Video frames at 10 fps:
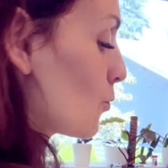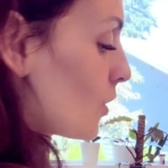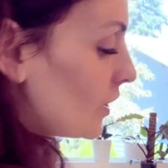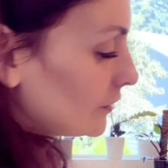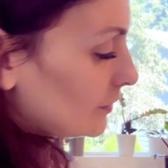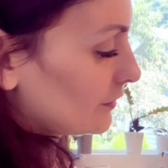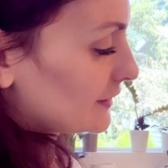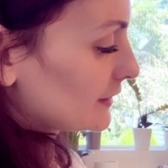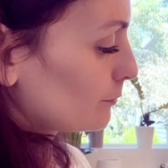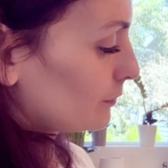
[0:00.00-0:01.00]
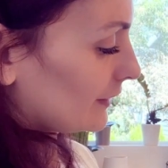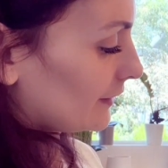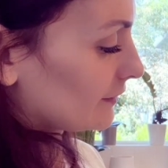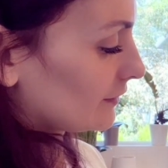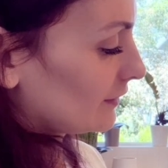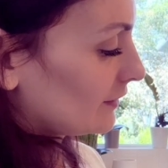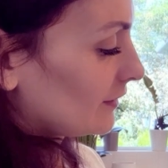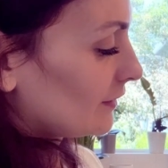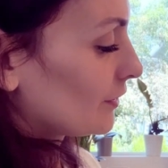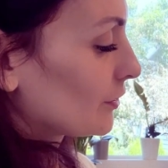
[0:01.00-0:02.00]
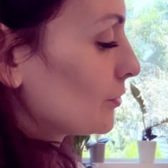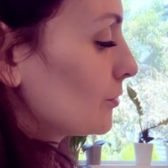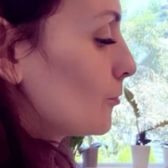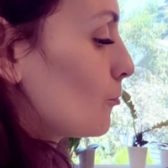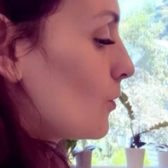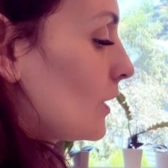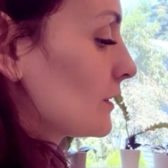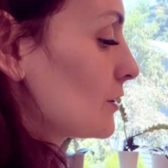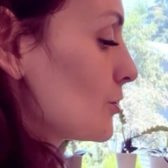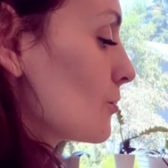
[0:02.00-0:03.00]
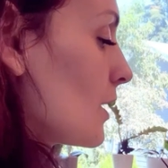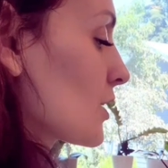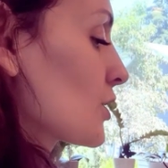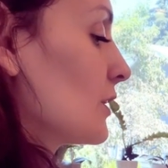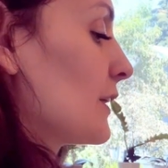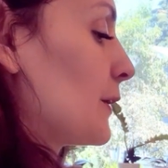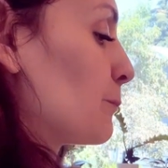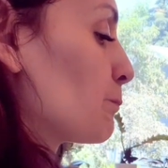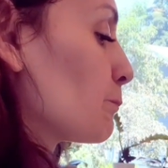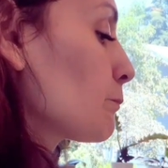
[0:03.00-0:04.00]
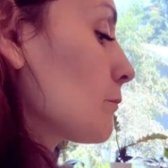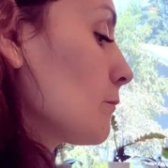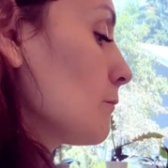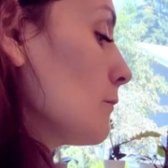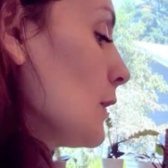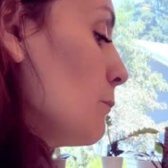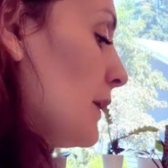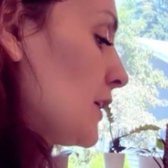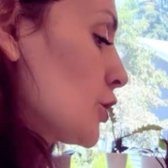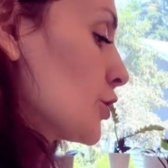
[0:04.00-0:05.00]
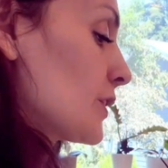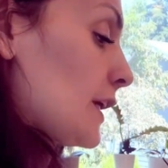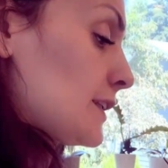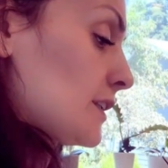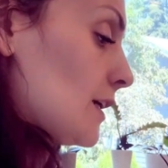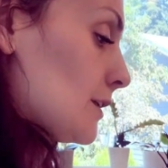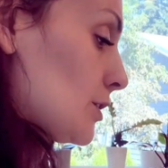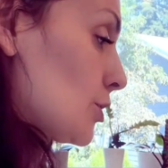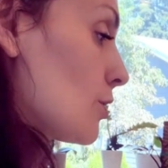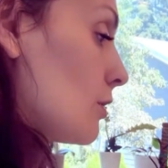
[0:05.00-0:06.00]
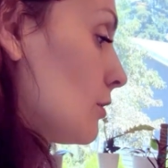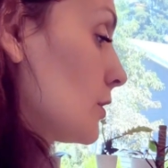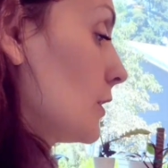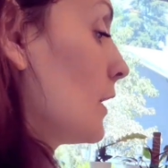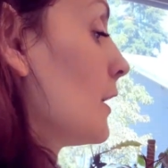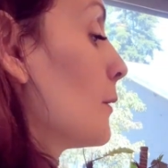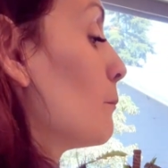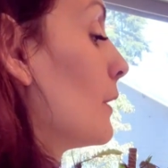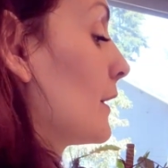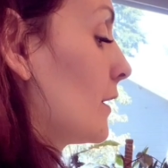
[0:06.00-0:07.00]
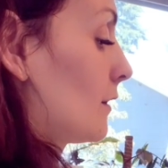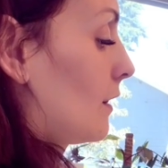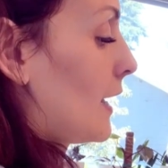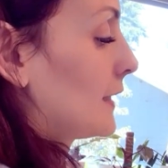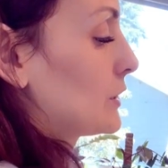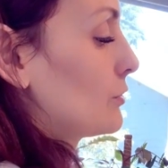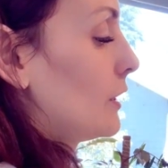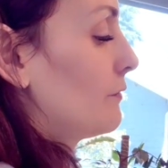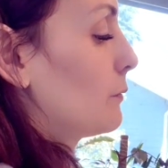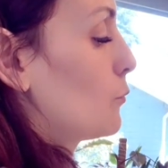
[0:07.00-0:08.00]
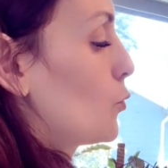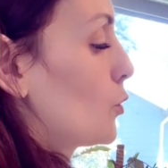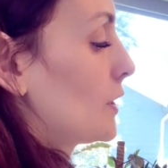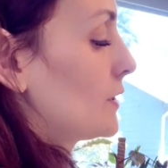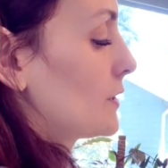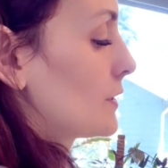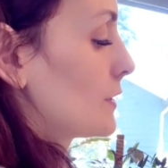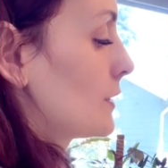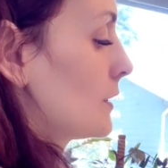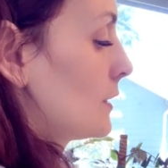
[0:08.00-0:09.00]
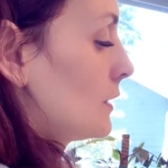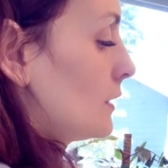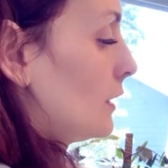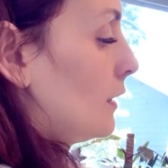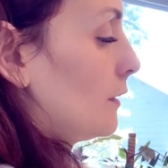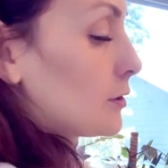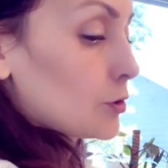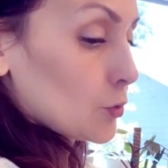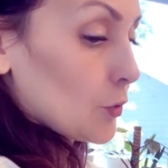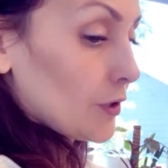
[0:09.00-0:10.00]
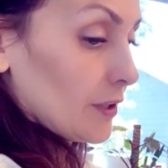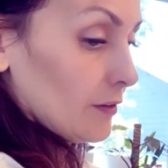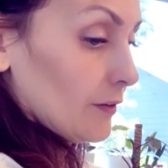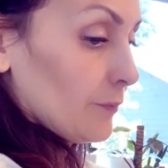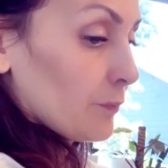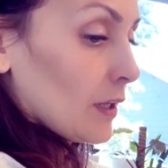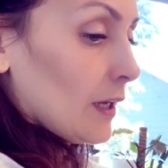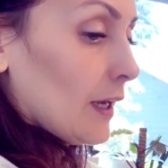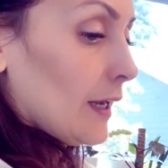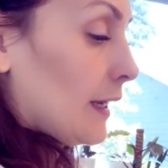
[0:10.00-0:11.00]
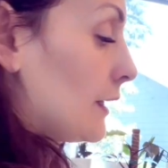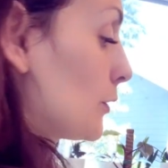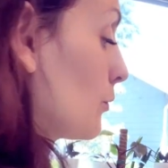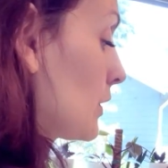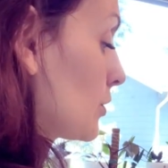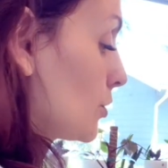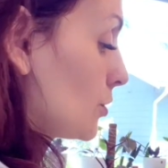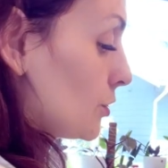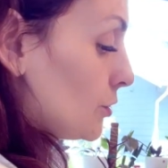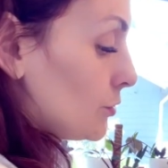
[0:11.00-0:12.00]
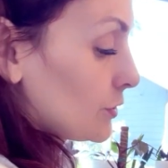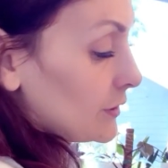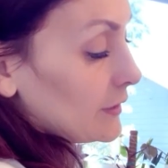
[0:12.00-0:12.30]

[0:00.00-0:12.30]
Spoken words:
water this plant, you want to actually make sure that it's not soaked, but it likes to have a moist soil. And you want to use